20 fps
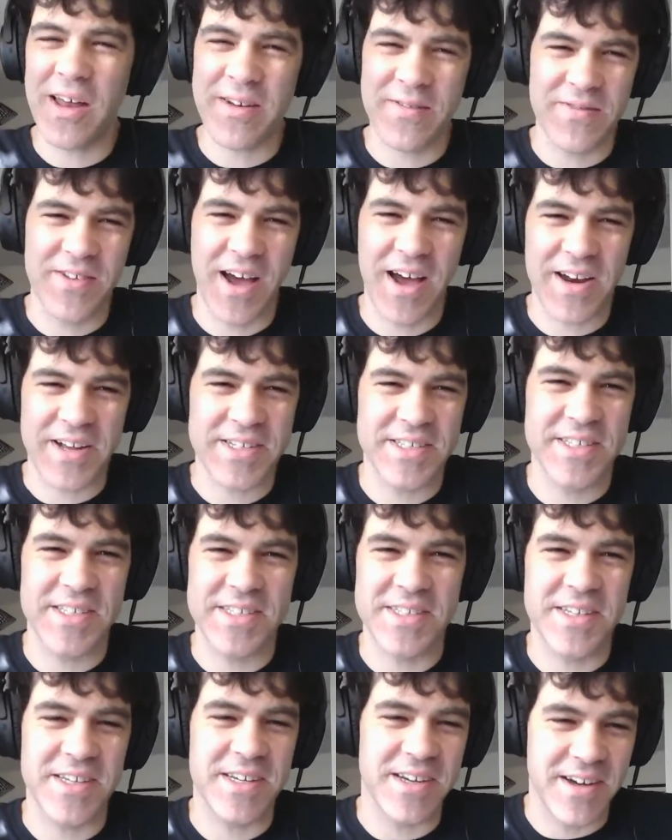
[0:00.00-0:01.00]
lot of not
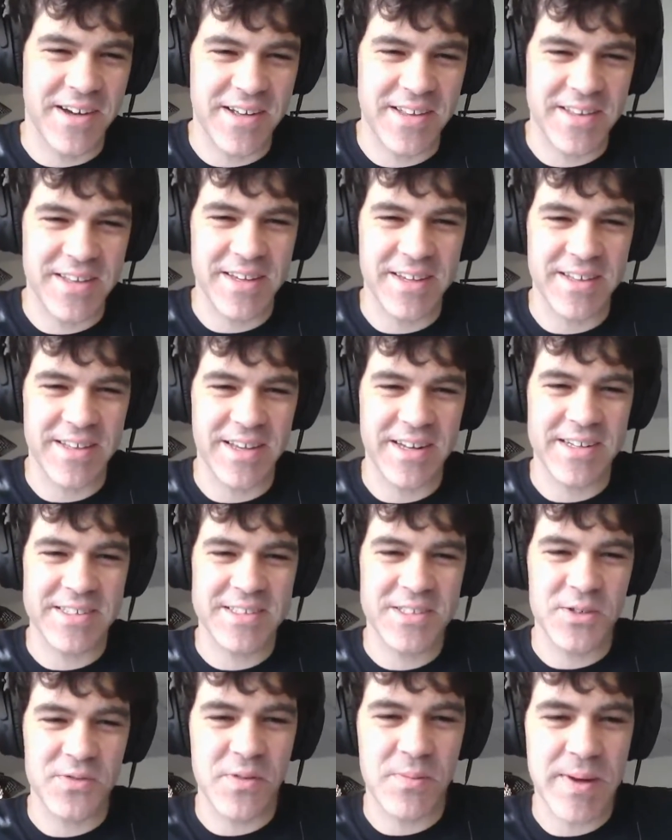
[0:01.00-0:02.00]
existing on the Atlanta
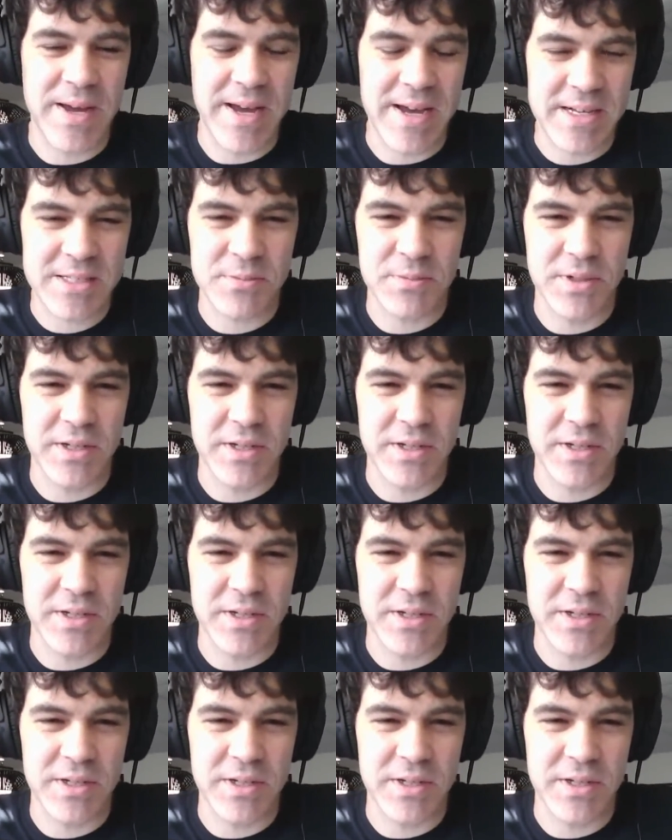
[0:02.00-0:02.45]
Silverbacks.